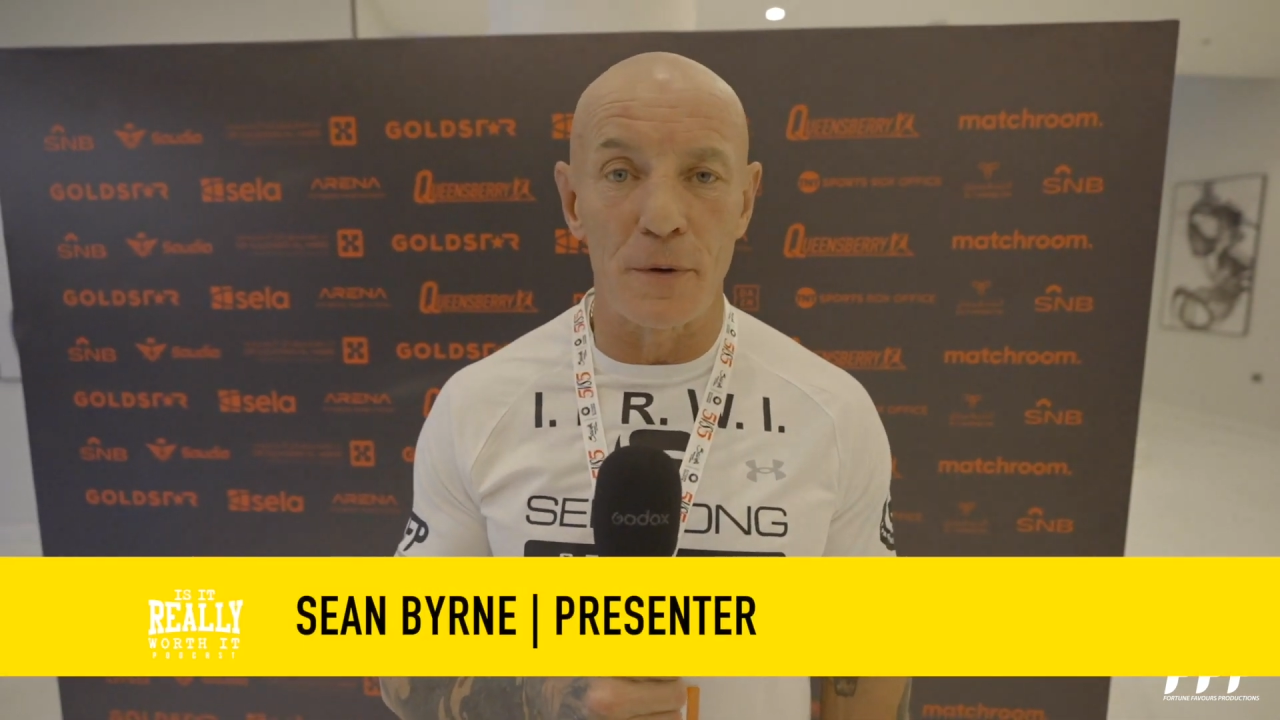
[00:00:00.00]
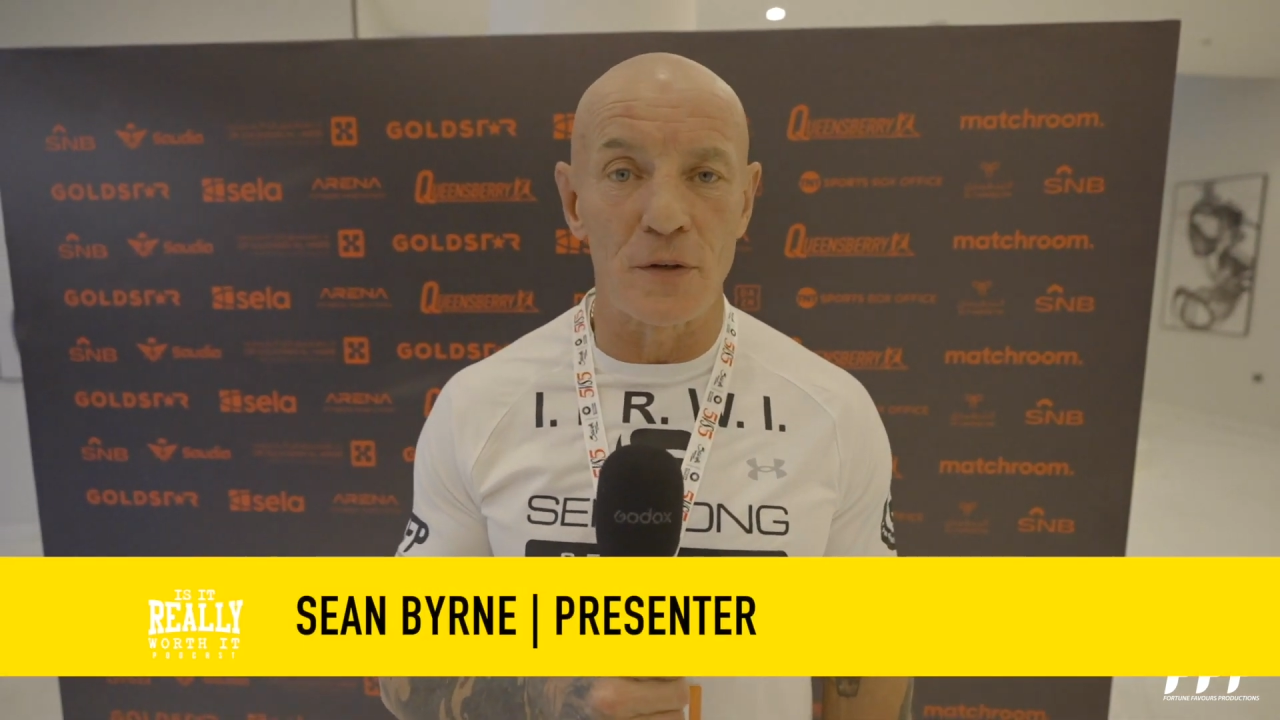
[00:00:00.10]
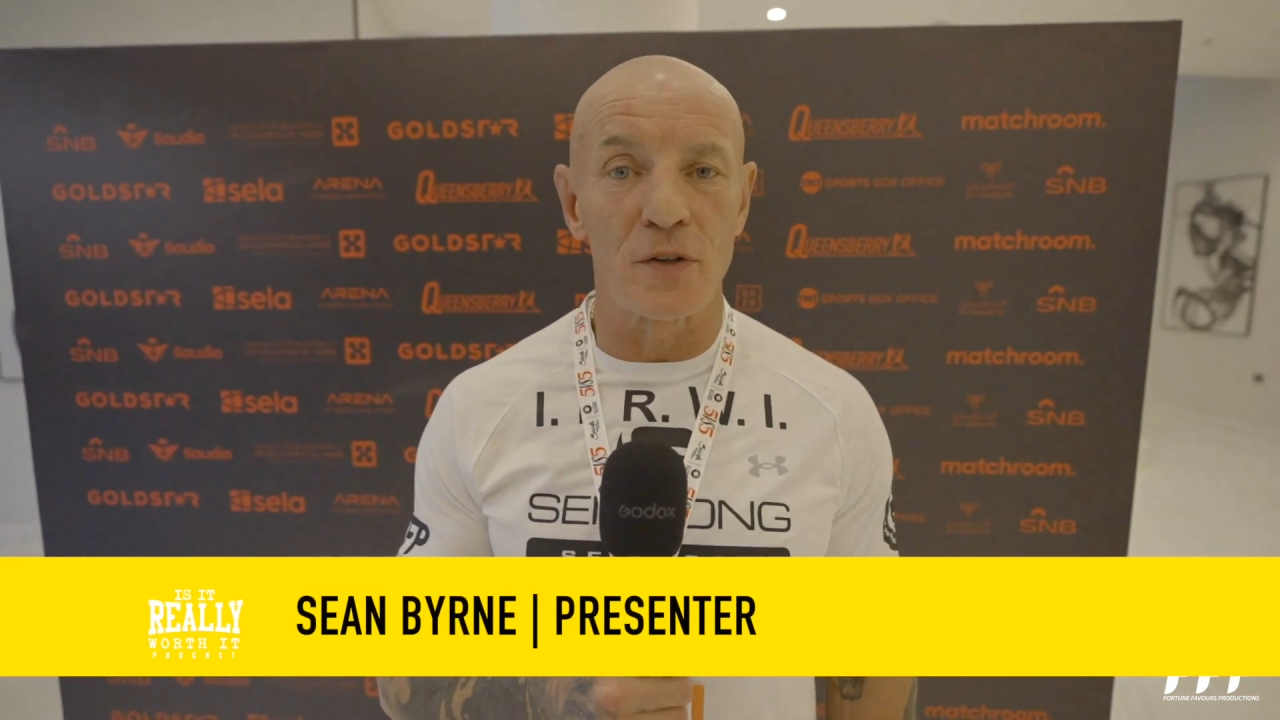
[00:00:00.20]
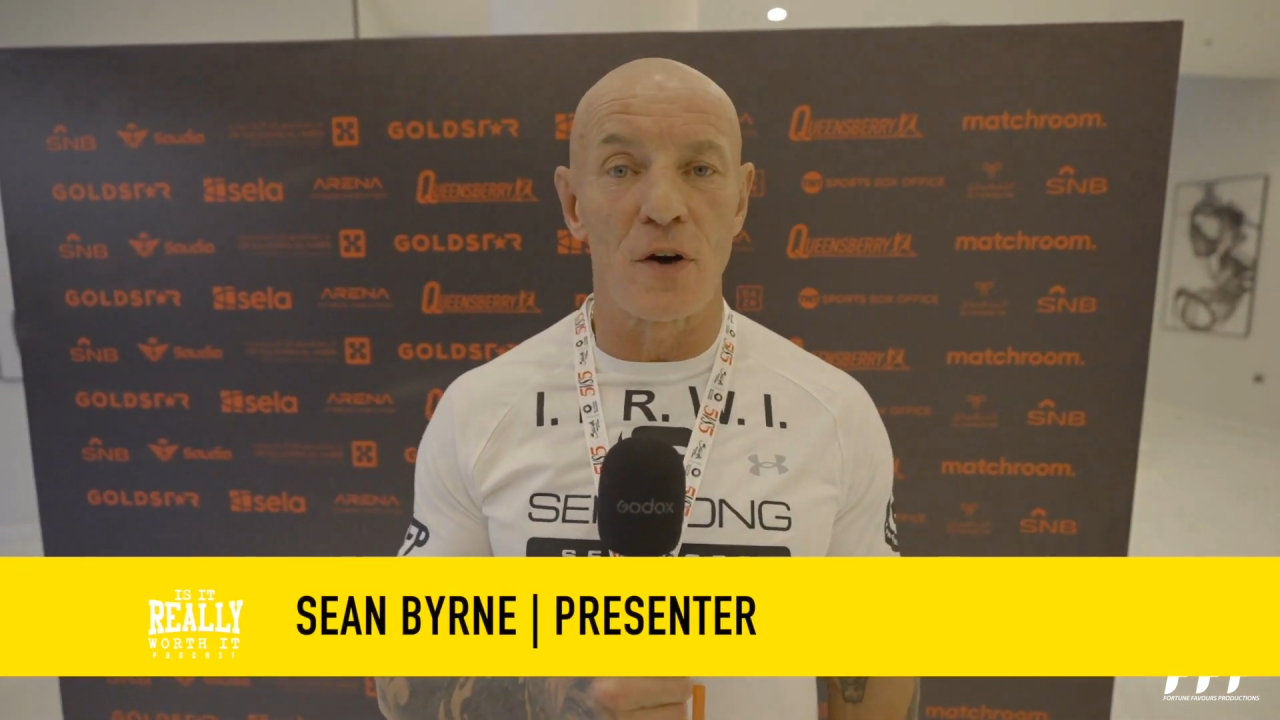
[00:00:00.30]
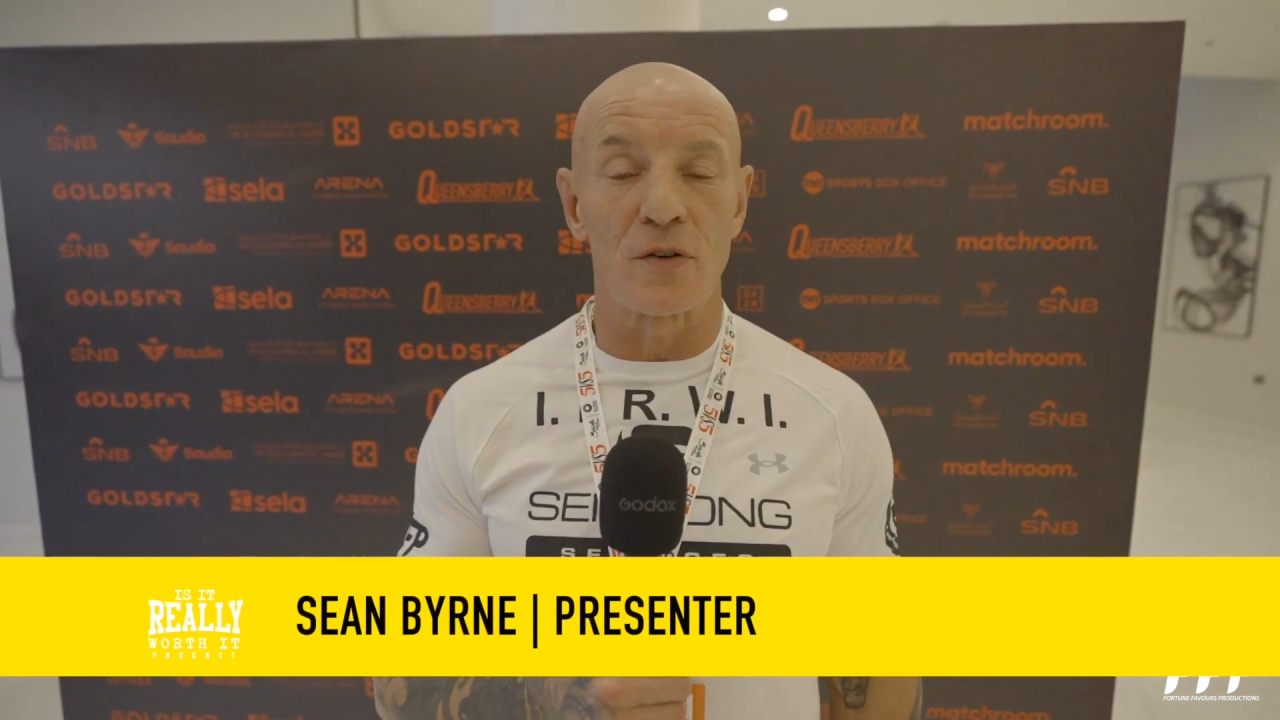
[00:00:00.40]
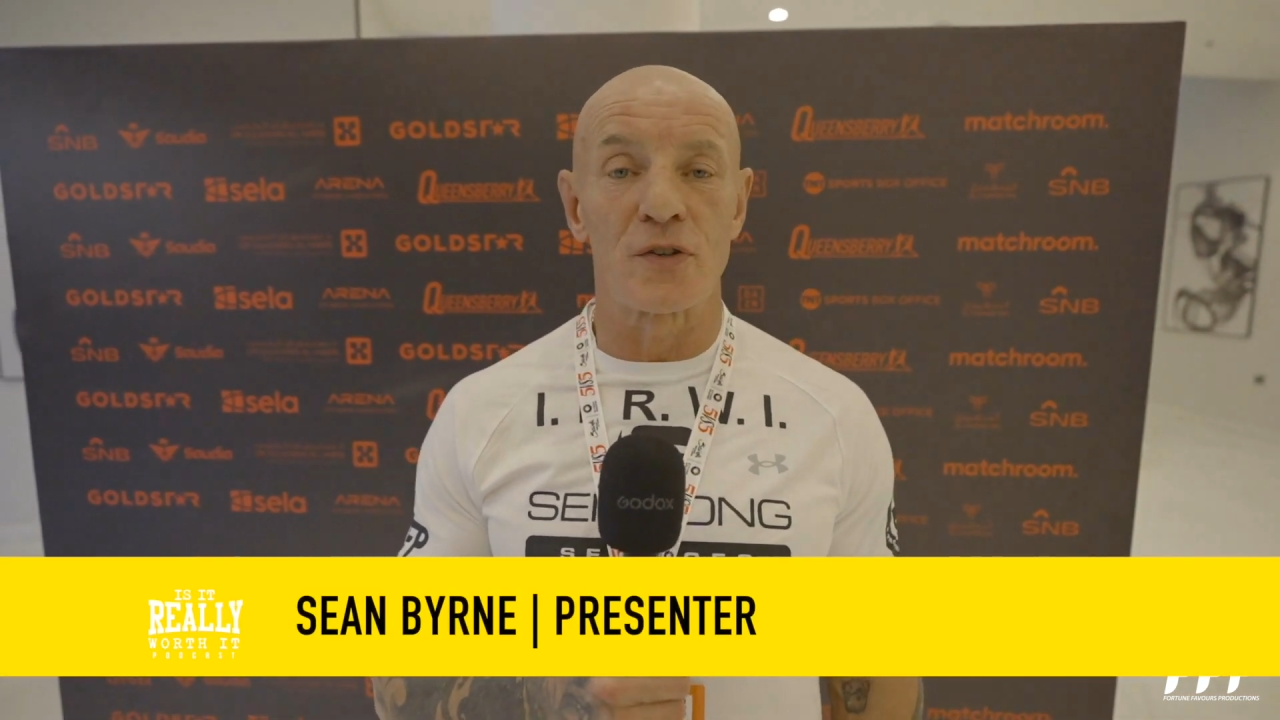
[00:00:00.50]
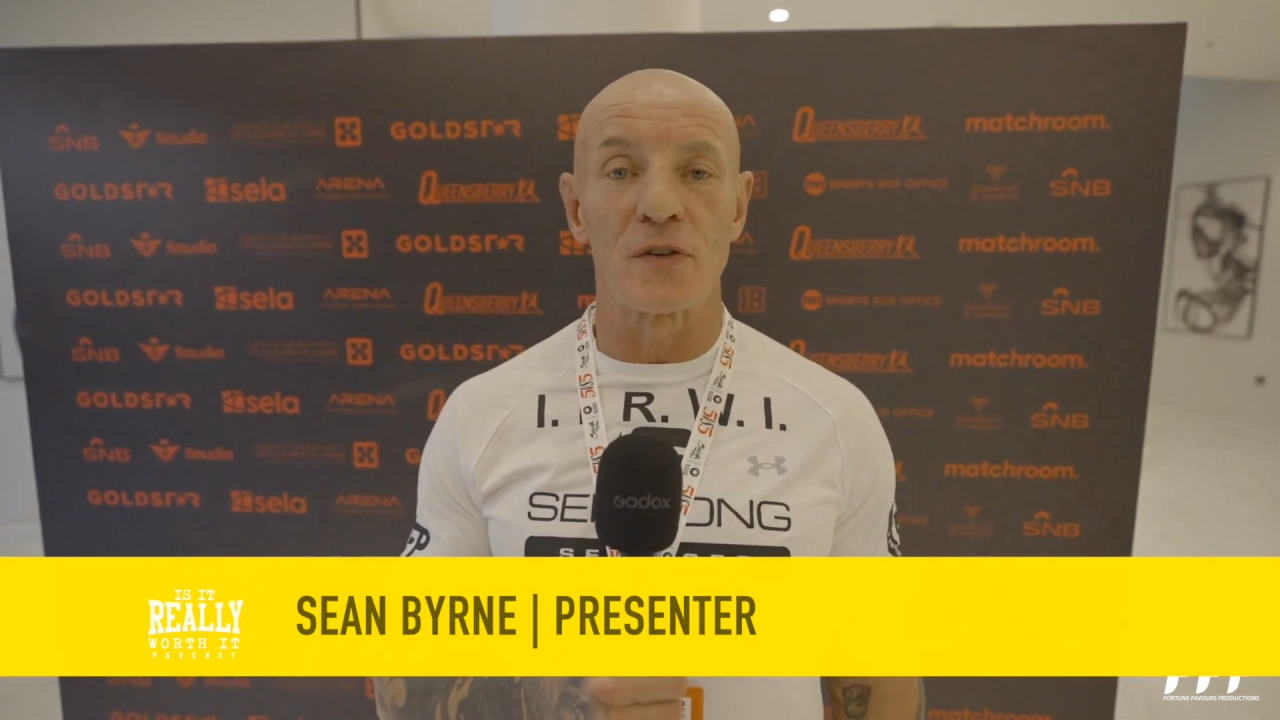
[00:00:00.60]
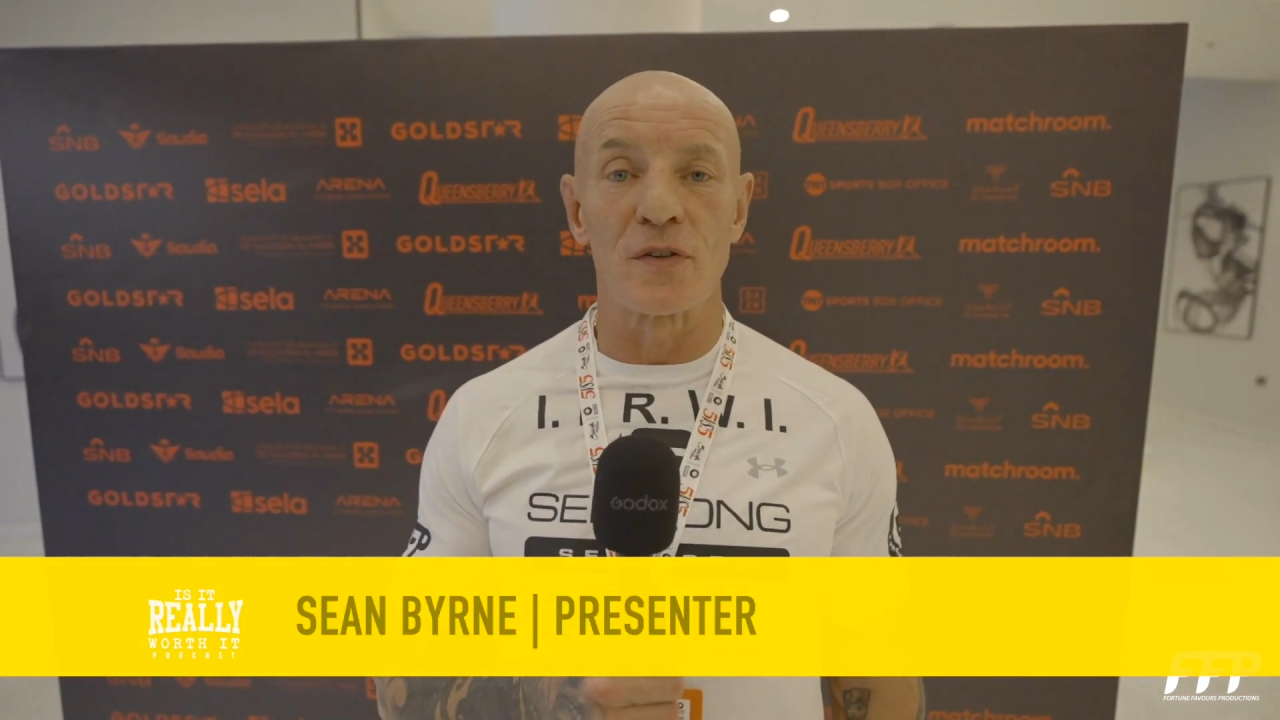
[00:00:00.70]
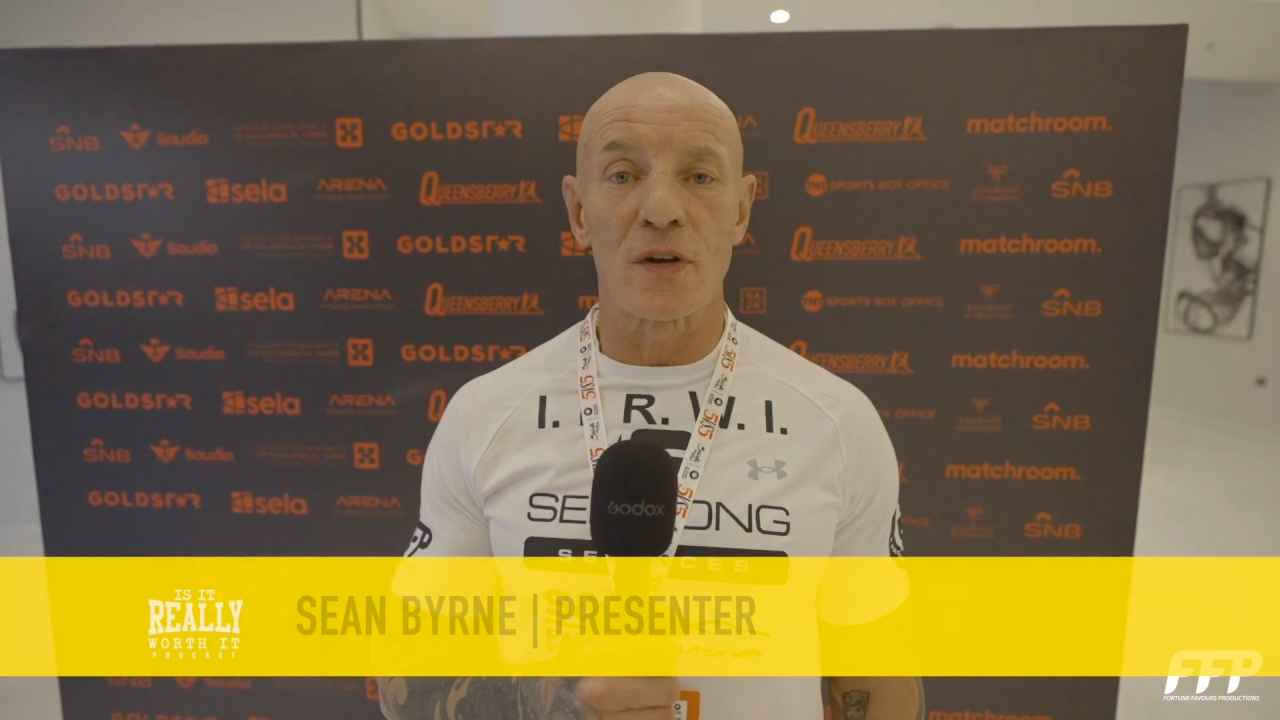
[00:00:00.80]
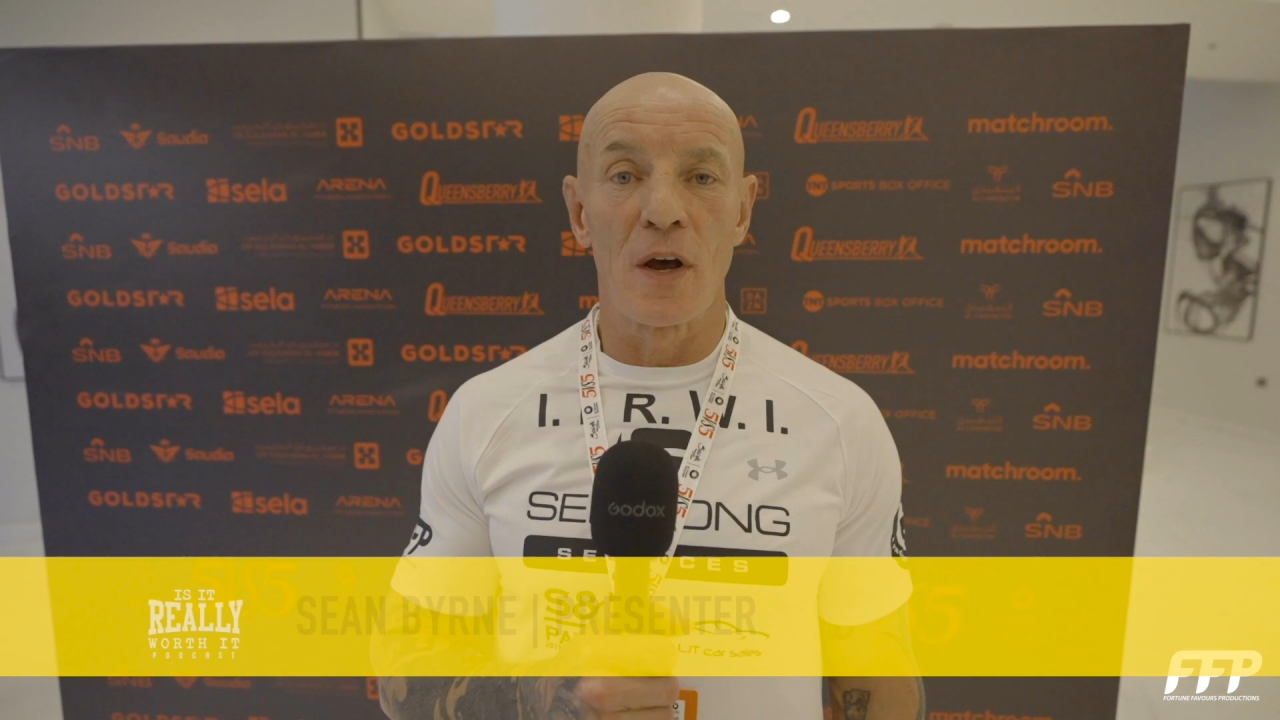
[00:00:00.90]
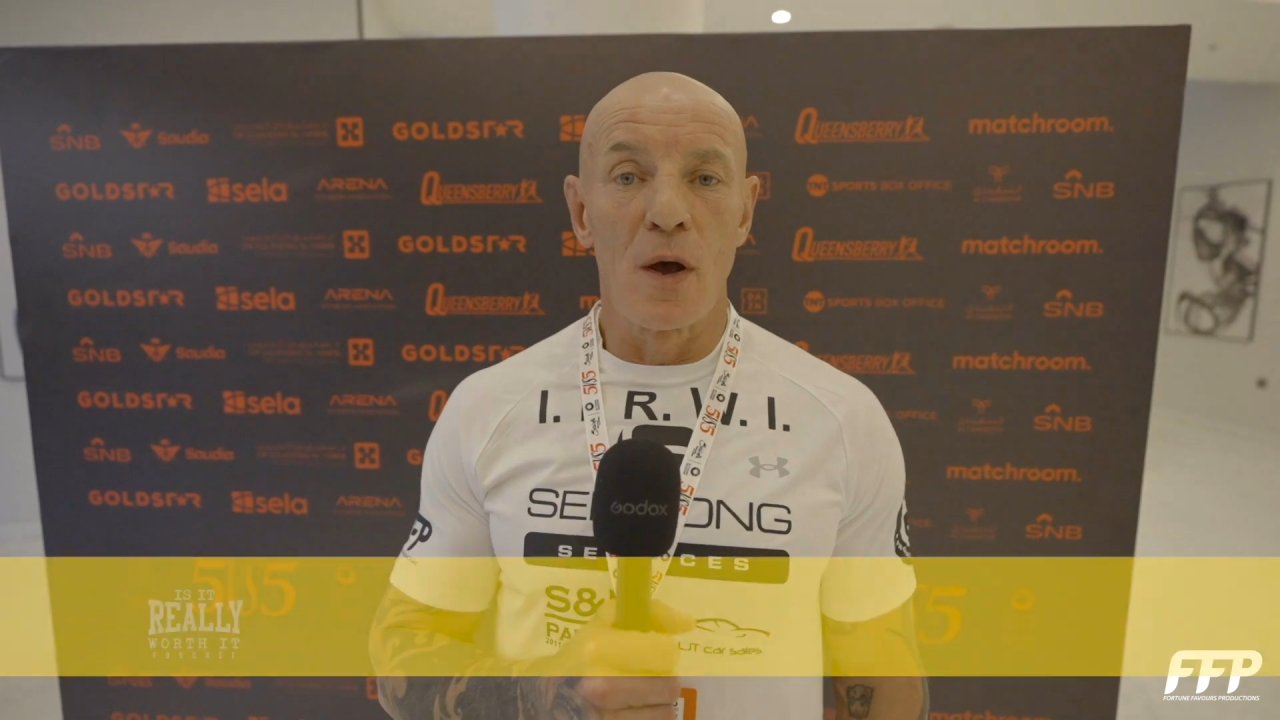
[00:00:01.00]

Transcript: Productions.